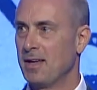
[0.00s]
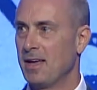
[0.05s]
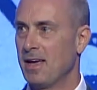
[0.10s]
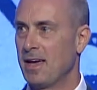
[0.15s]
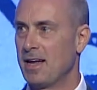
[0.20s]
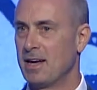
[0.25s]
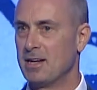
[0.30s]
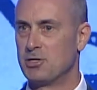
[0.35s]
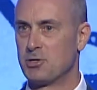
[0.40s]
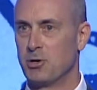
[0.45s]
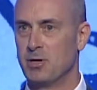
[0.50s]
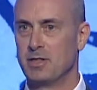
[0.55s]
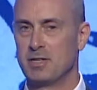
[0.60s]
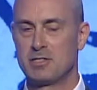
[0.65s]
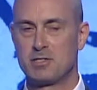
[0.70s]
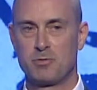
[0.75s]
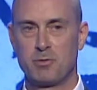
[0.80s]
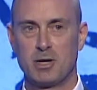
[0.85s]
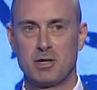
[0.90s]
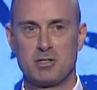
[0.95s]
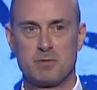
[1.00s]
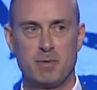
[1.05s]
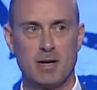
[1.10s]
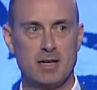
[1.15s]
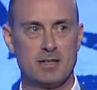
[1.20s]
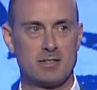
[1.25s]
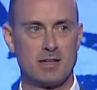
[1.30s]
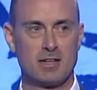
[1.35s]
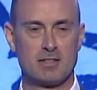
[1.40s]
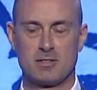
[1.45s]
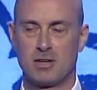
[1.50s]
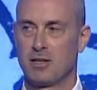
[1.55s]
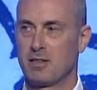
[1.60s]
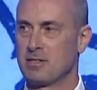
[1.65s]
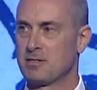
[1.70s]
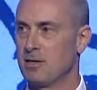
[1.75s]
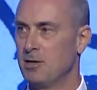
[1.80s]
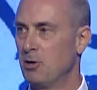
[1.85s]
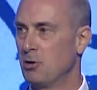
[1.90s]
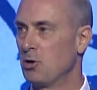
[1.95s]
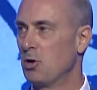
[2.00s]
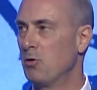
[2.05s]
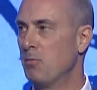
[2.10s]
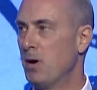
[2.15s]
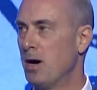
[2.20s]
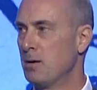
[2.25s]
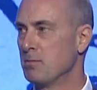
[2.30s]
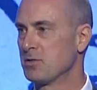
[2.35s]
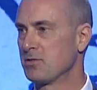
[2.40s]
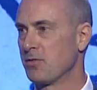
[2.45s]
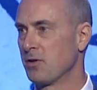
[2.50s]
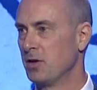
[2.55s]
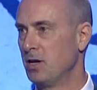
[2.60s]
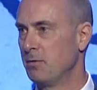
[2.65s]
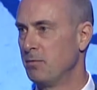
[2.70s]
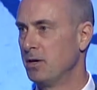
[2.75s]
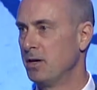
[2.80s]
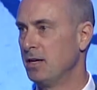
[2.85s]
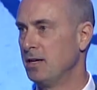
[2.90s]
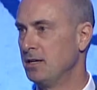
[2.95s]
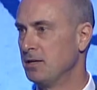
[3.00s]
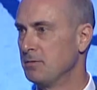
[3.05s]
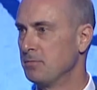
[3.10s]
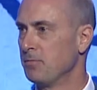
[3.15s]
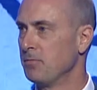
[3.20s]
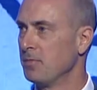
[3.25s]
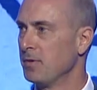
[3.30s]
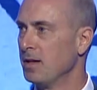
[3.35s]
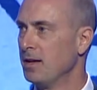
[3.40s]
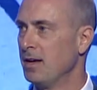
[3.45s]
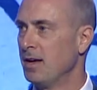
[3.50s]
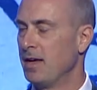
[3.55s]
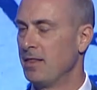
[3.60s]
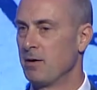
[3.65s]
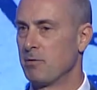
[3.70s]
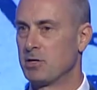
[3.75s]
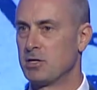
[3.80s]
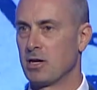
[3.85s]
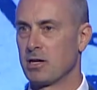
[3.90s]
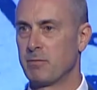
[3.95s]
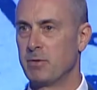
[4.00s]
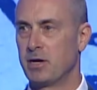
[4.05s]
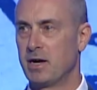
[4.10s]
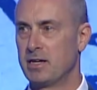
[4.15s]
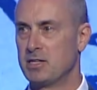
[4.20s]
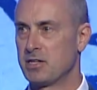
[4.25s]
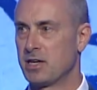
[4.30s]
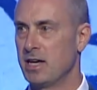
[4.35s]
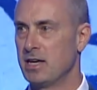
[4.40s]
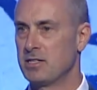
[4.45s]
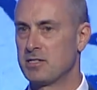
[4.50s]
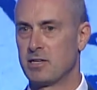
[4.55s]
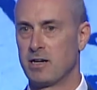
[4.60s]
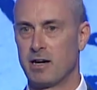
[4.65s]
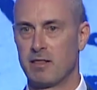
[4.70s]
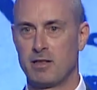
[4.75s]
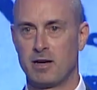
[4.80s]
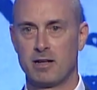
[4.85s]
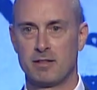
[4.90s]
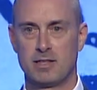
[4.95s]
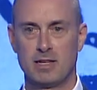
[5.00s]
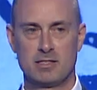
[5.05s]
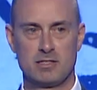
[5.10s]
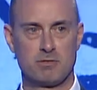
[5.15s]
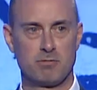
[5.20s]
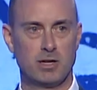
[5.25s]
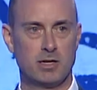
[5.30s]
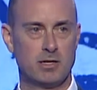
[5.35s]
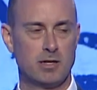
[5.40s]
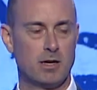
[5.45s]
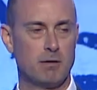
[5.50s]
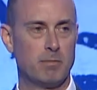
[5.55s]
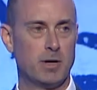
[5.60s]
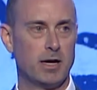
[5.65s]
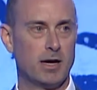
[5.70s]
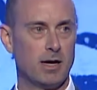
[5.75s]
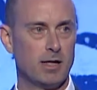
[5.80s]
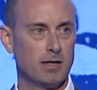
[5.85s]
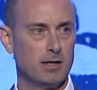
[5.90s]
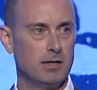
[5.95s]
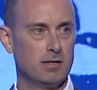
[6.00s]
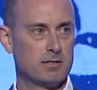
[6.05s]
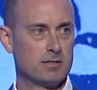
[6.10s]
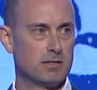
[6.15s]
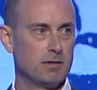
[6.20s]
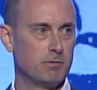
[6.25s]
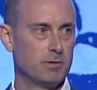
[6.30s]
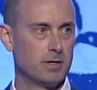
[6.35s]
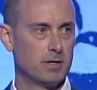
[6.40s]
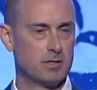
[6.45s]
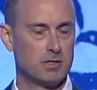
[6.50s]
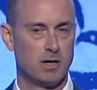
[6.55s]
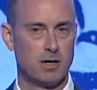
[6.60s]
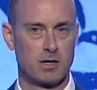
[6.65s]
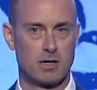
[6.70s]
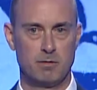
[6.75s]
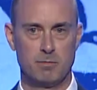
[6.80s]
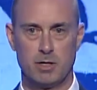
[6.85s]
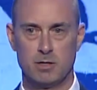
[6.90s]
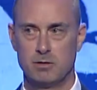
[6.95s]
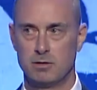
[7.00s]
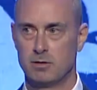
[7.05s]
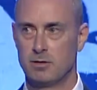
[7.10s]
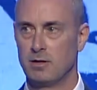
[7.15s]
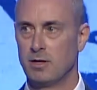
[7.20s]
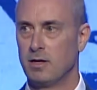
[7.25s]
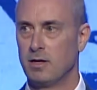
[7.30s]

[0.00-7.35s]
And I joined this Twitter space, and I saw this logo, Moms for Liberty. And they were talking about education, and I thought, that's right down my alley. Let's see what they're talking about.